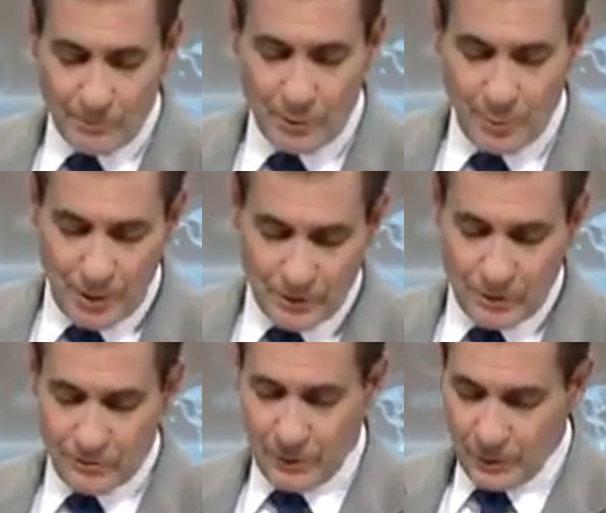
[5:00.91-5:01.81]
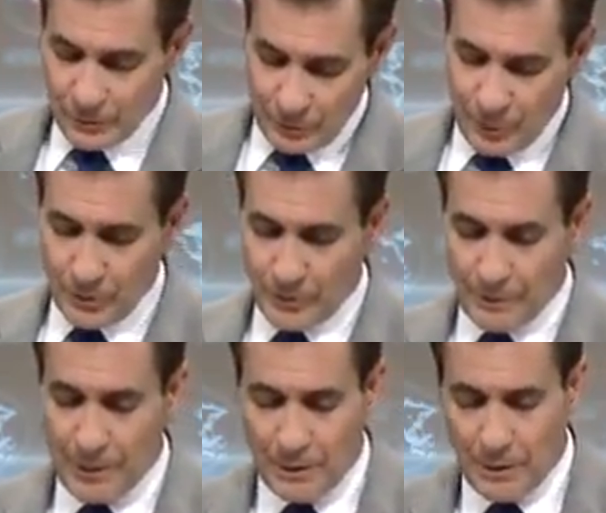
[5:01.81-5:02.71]
type of response that has failed to
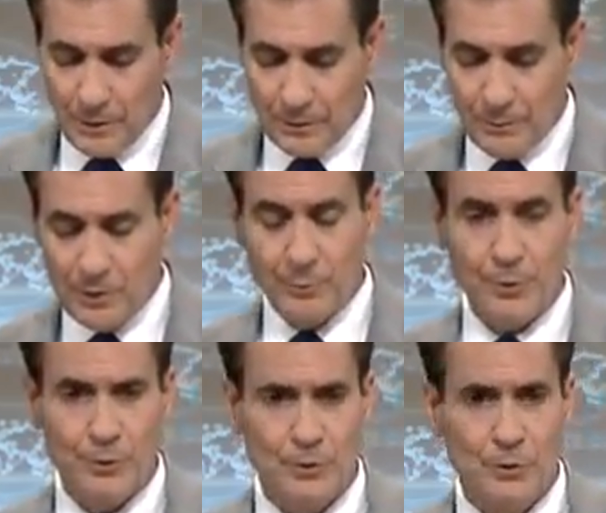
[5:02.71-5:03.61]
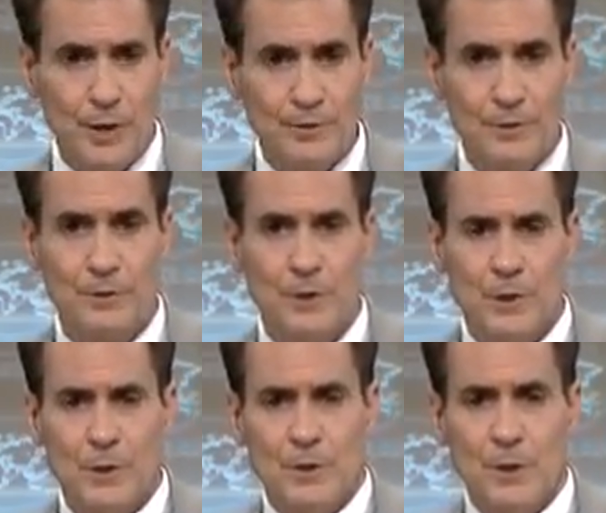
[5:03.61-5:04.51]
ameliorate the recent political crisis.
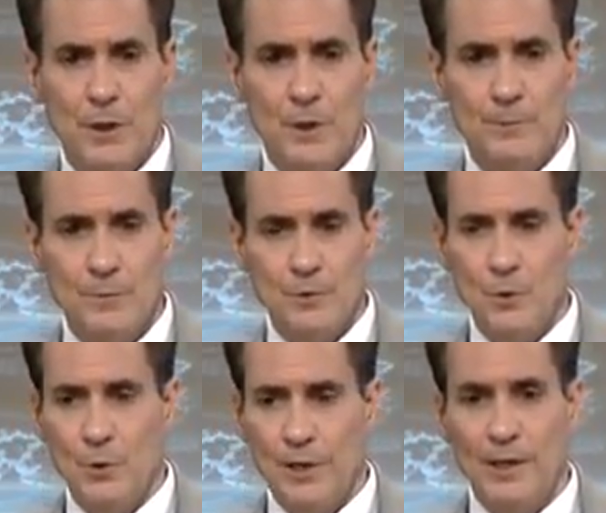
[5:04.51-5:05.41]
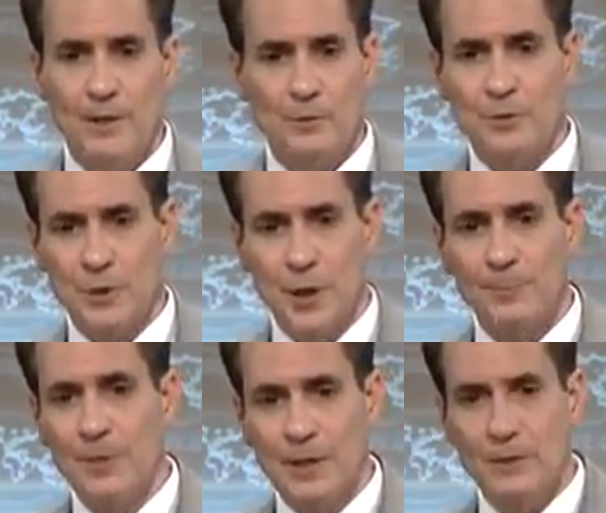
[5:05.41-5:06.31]
So again, this was an
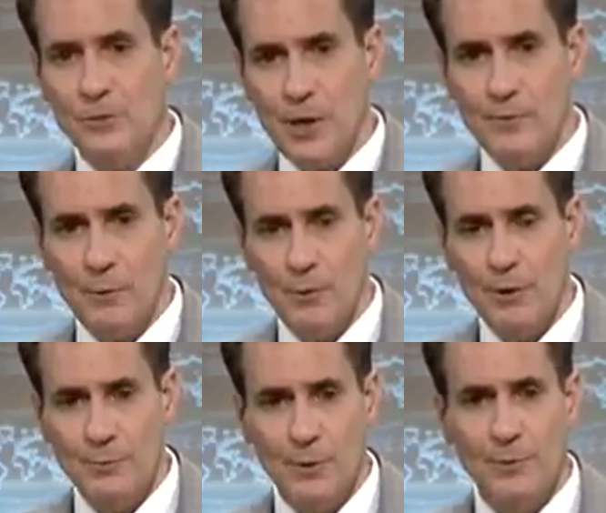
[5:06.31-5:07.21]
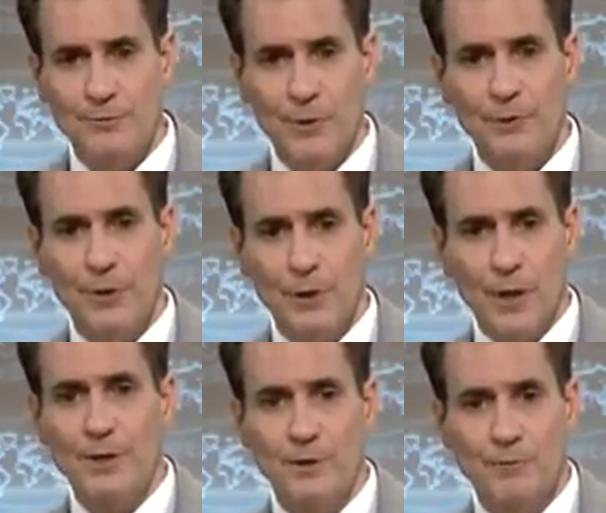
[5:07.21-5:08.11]
updated travel warning, but we felt
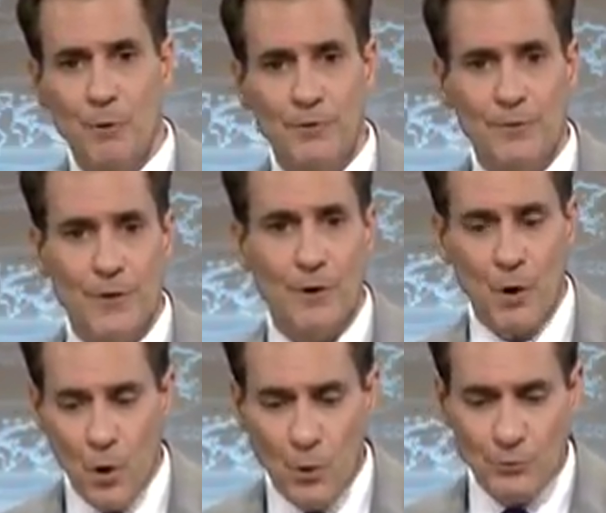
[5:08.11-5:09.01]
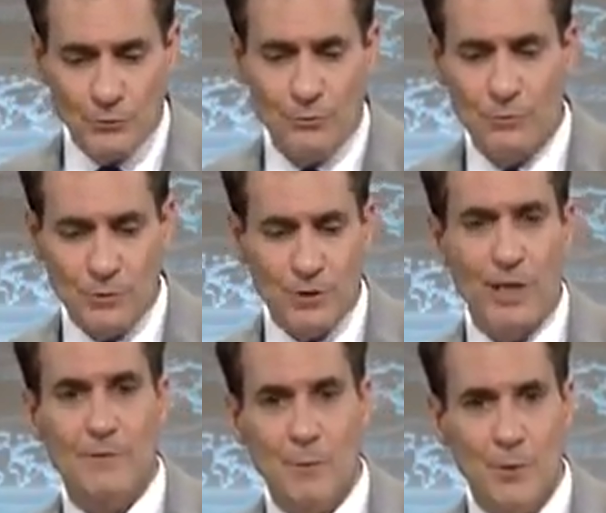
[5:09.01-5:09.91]
in light of what their own
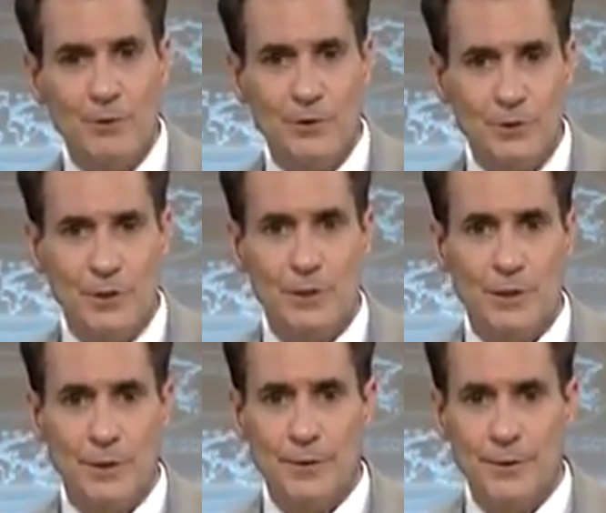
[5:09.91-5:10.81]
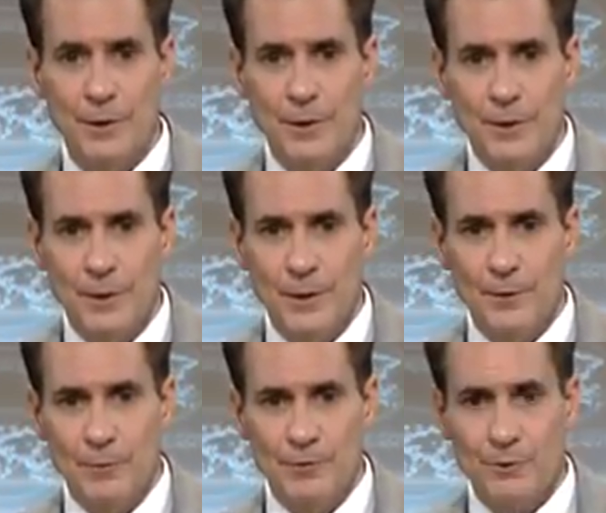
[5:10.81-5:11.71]
state of emergency declared
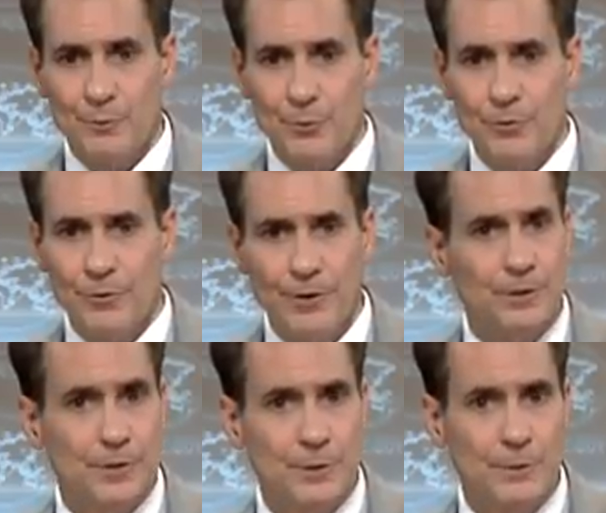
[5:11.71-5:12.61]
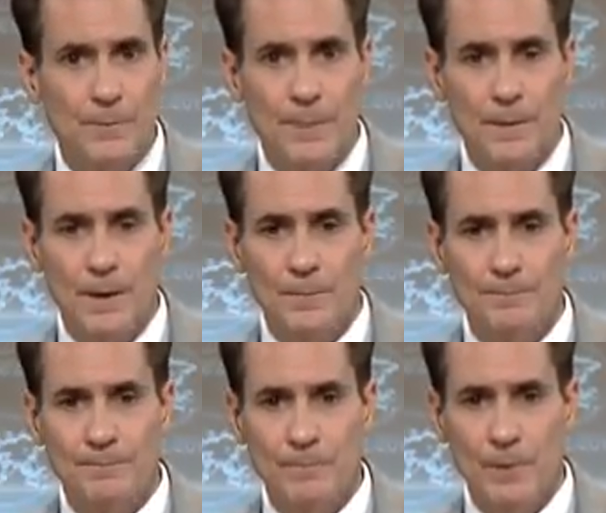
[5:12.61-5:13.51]
was the prudent thing to do.
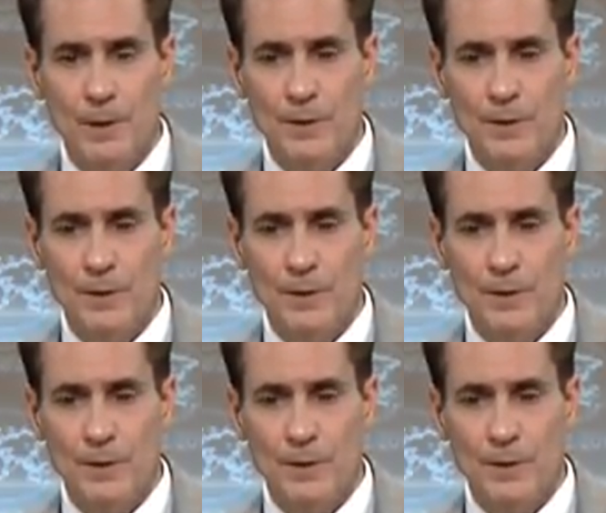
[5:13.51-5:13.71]
And